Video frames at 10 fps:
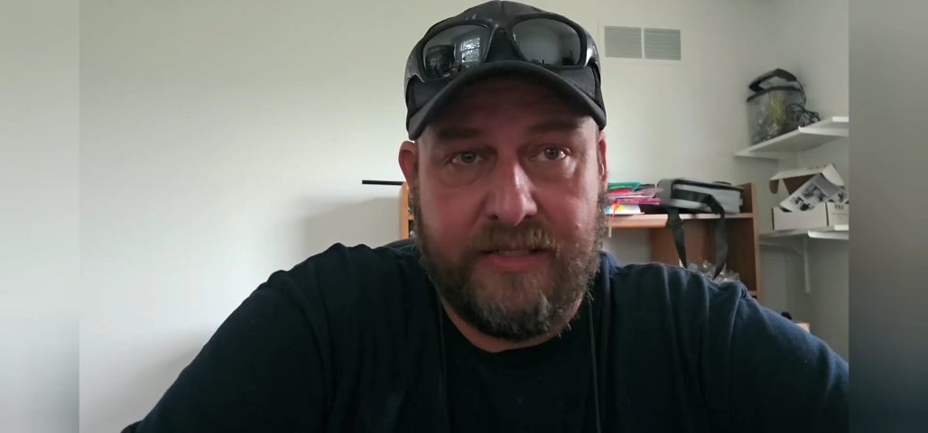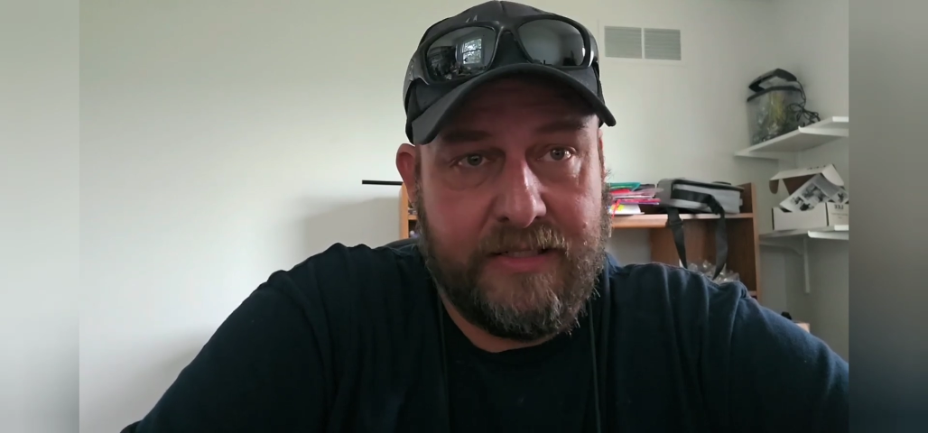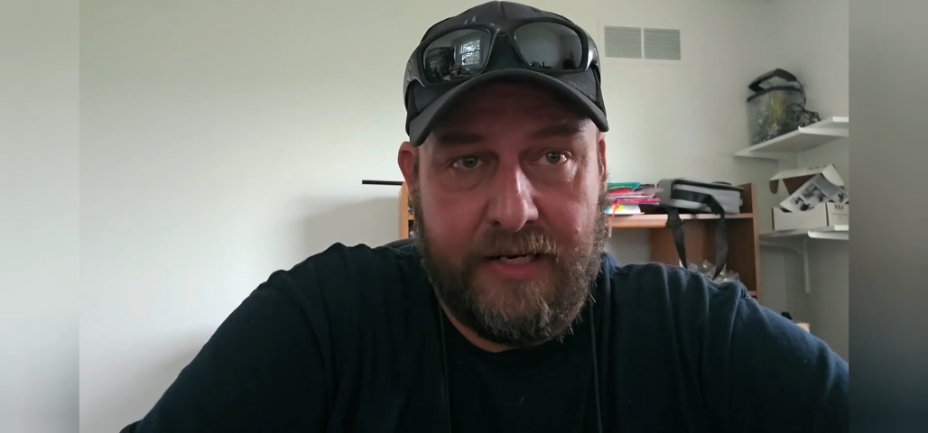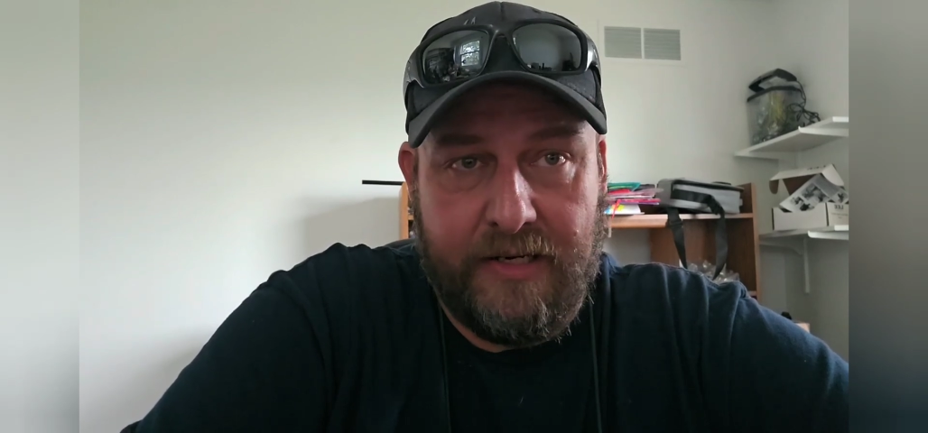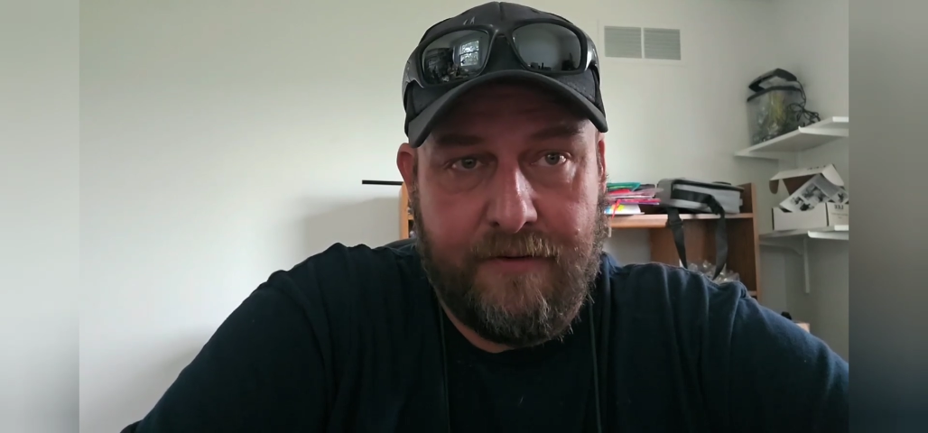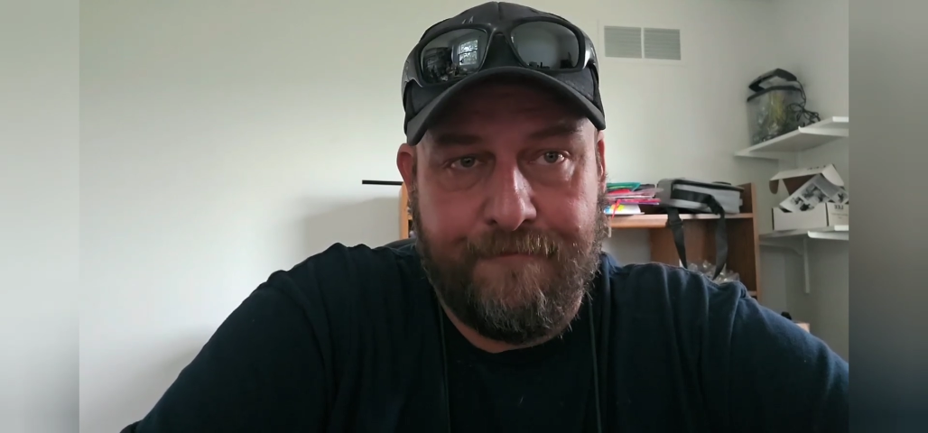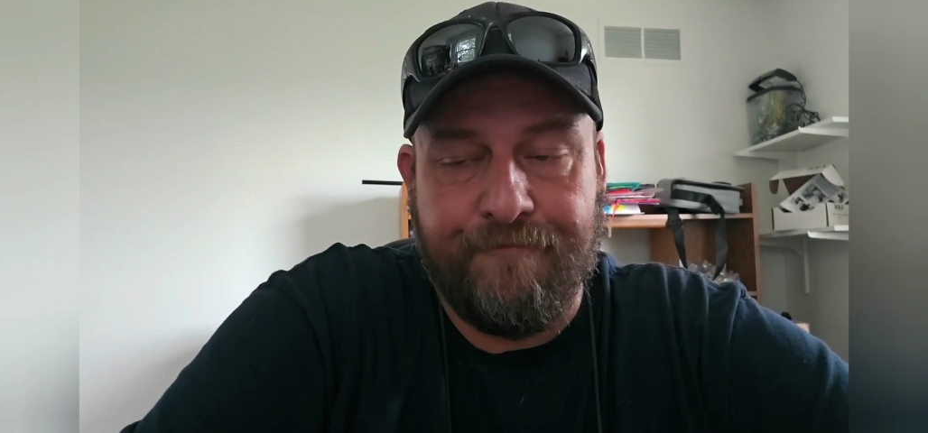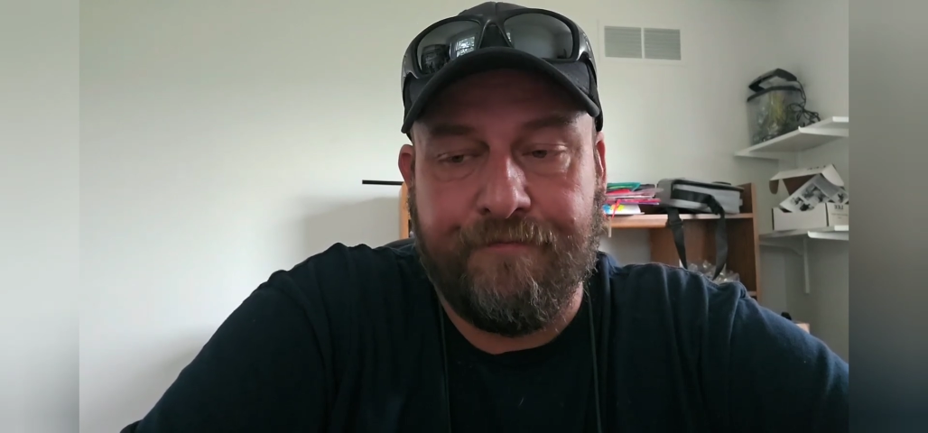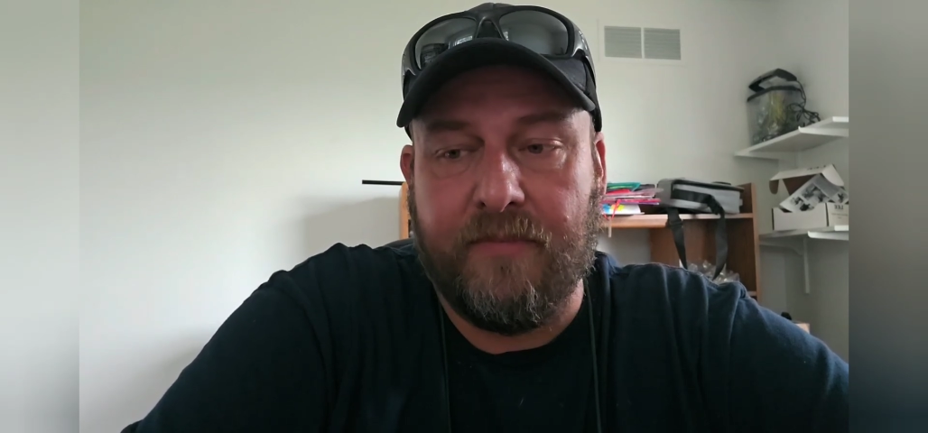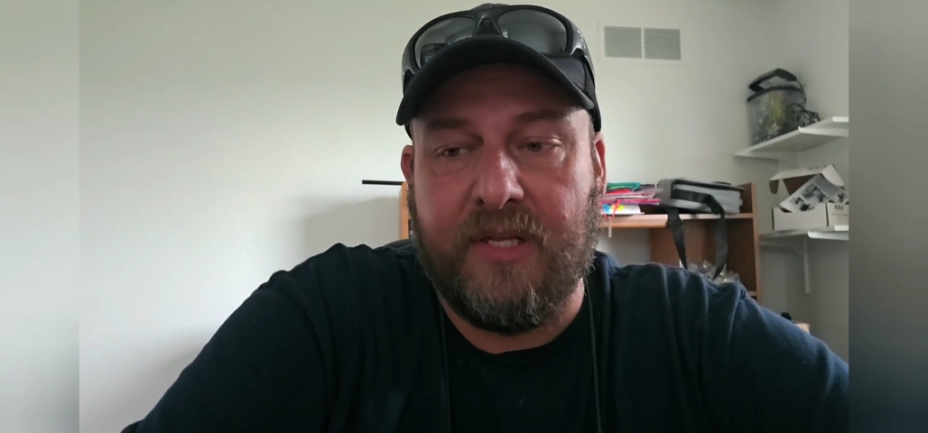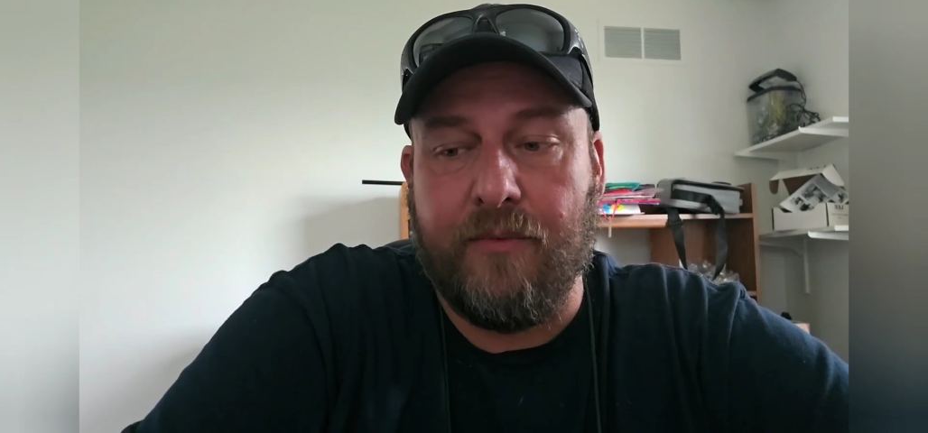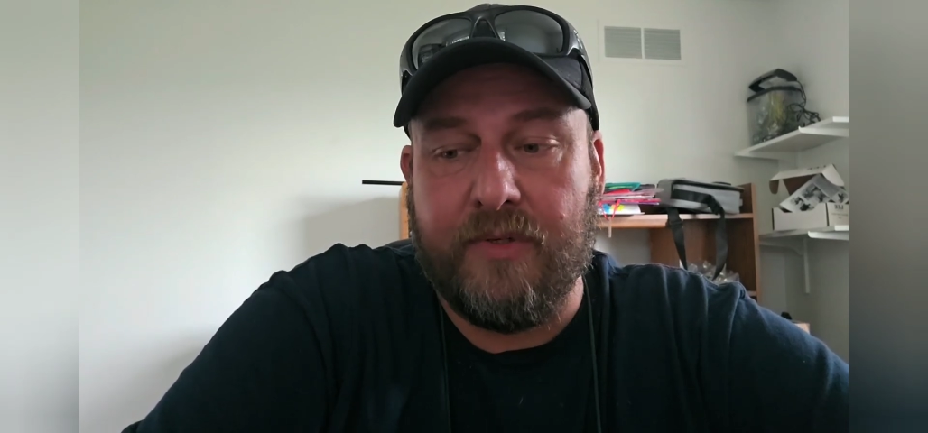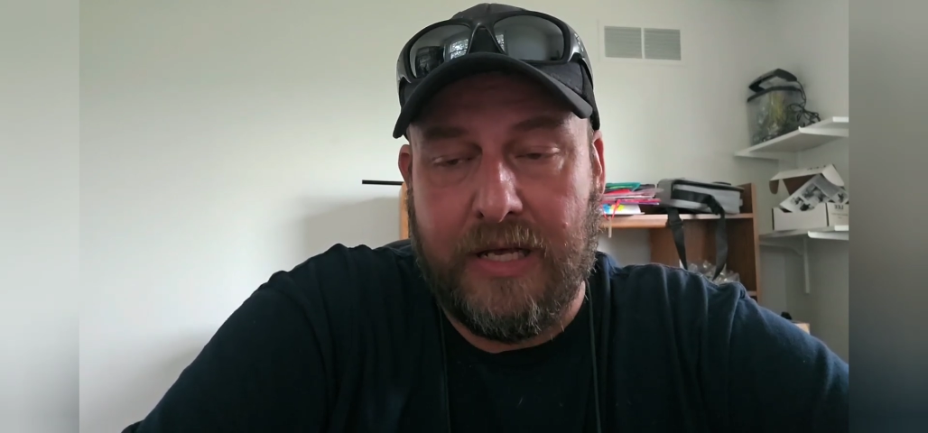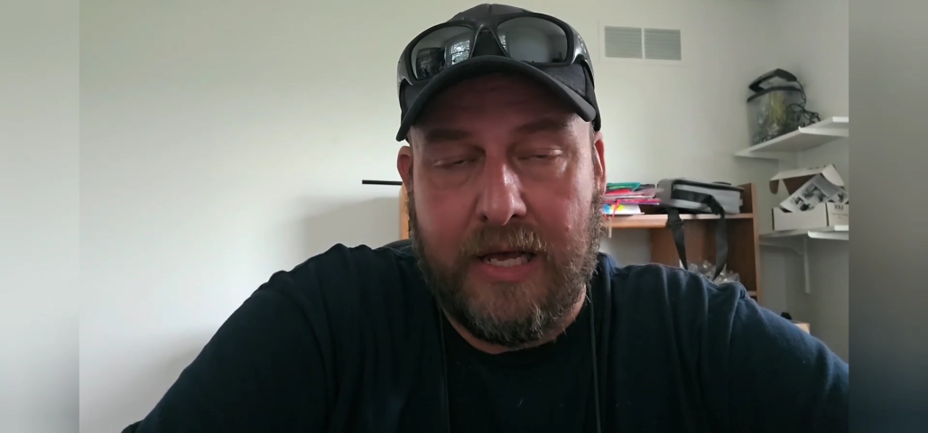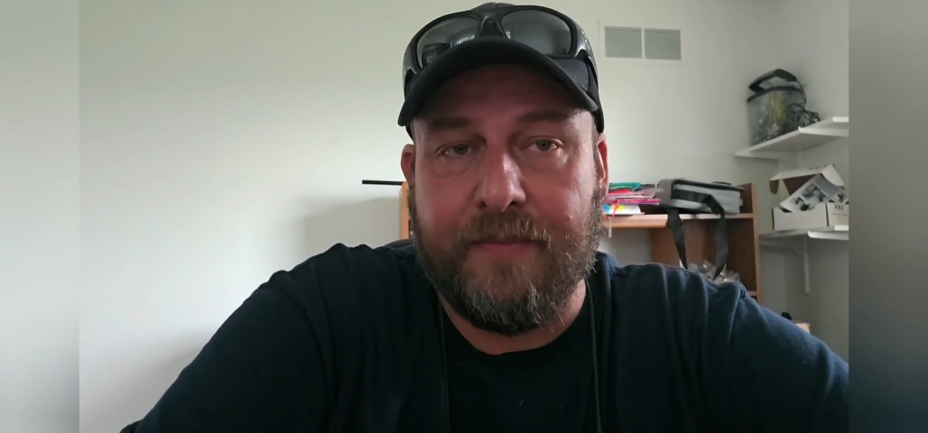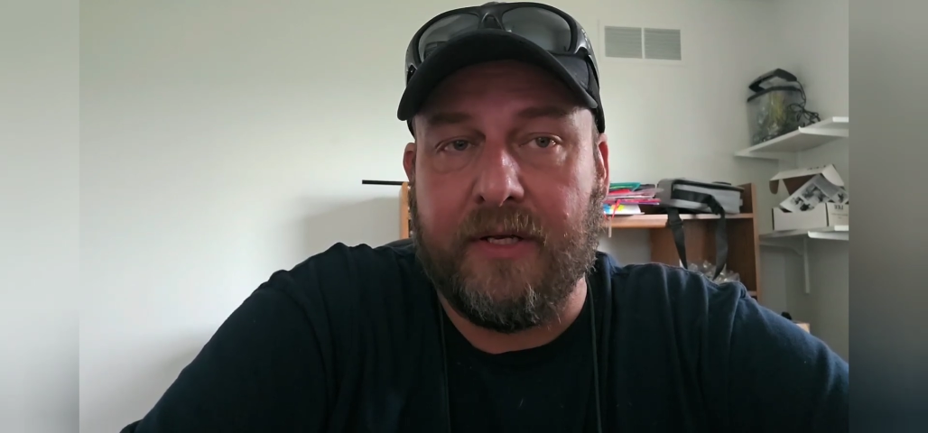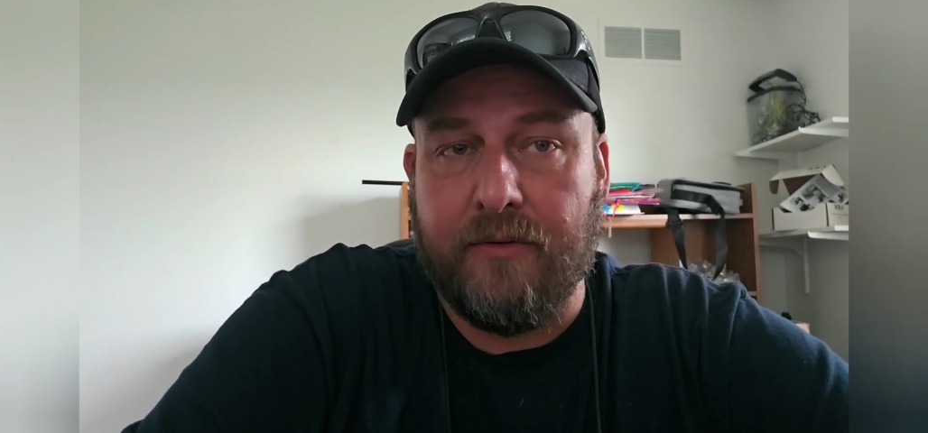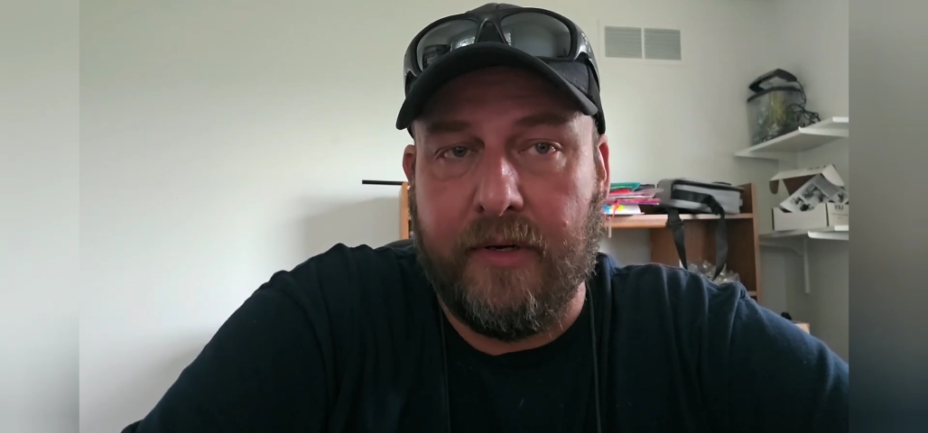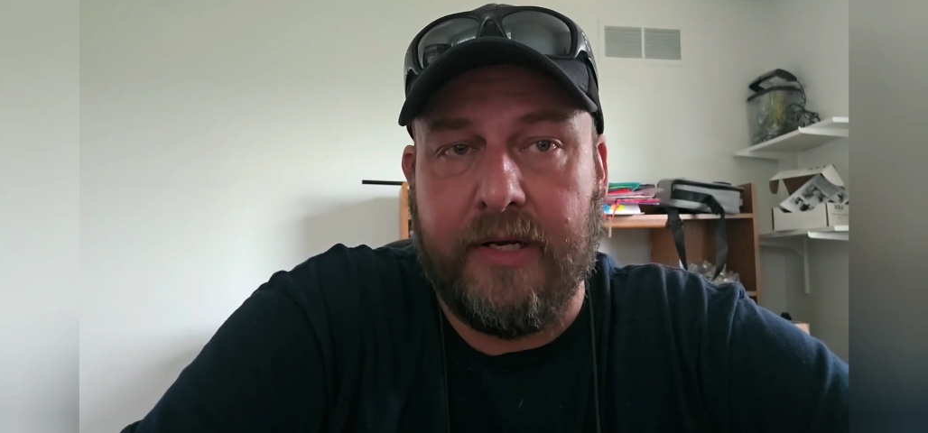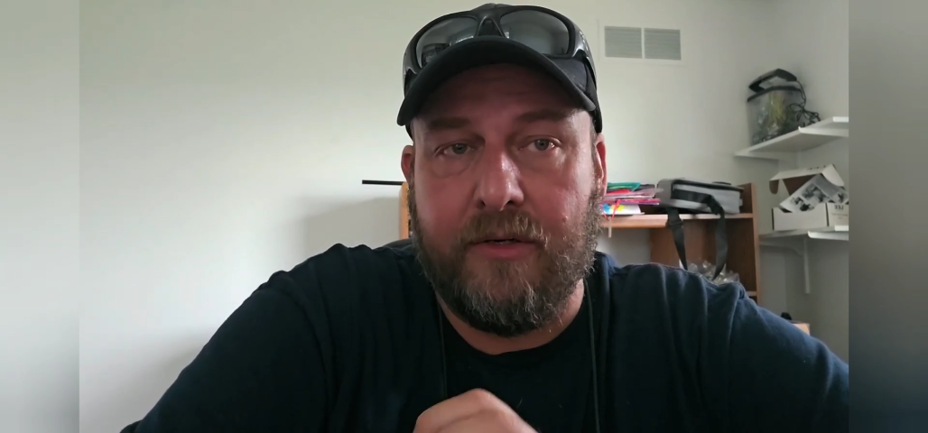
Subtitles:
stated that it was optics ready.